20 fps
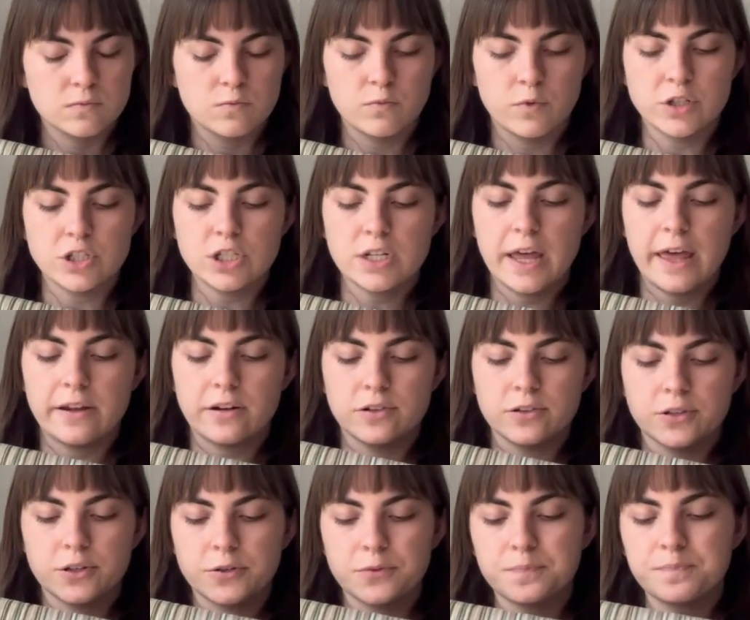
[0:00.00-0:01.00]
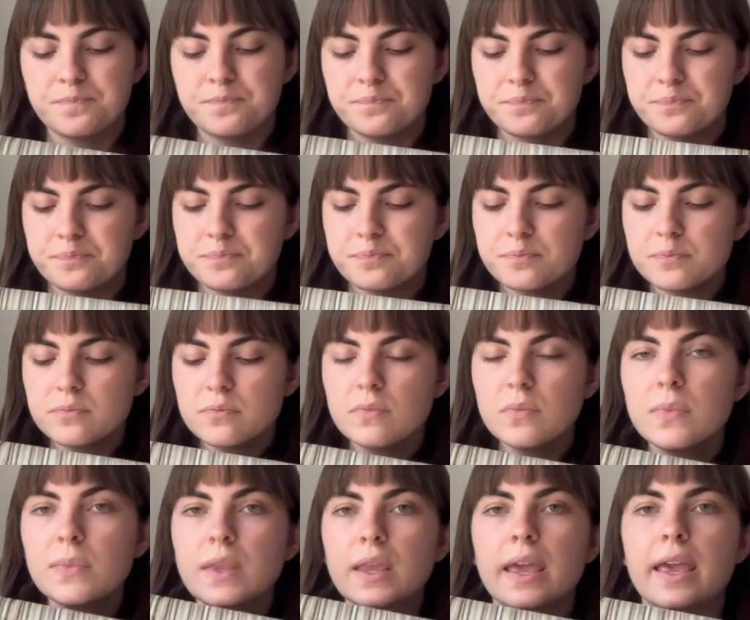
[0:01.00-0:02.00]
rigid heddle loom,
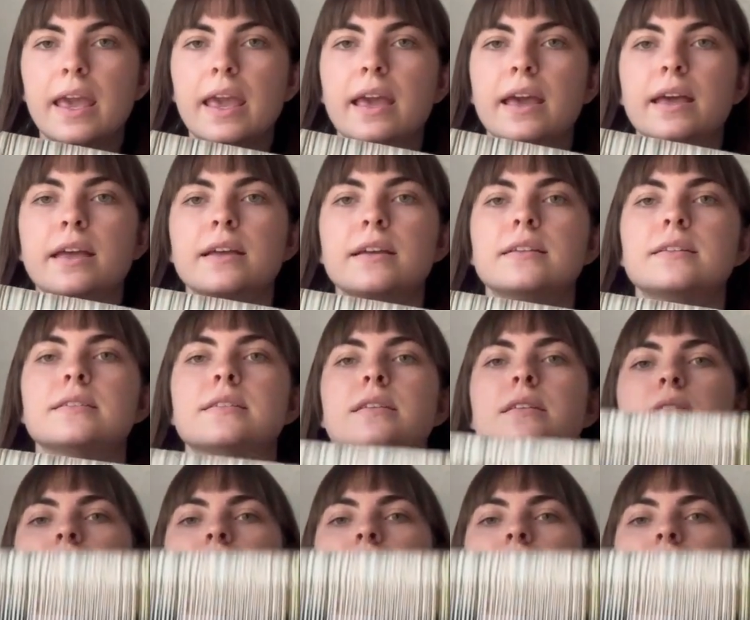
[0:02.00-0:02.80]
and